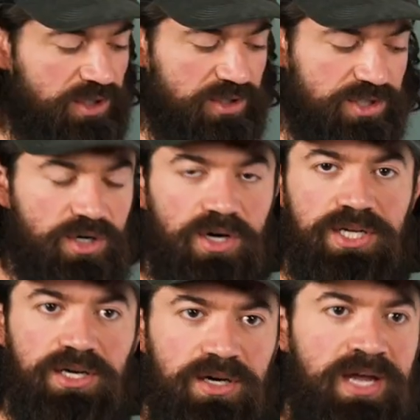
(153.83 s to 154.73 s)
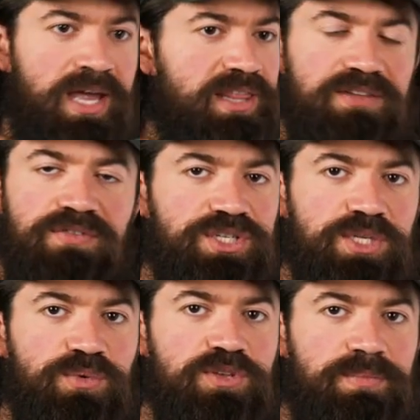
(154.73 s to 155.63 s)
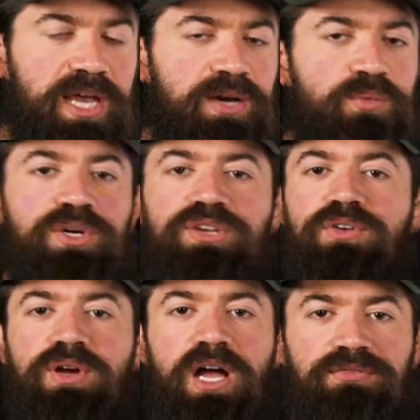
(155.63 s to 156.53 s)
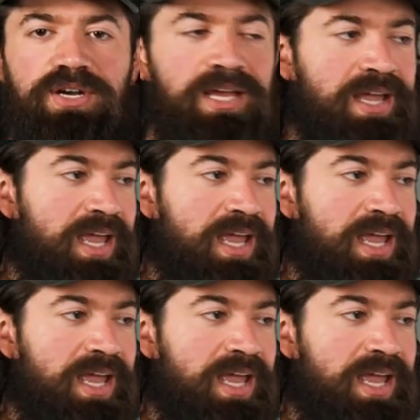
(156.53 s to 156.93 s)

You can start here and then eventually move to paid when you feel confident.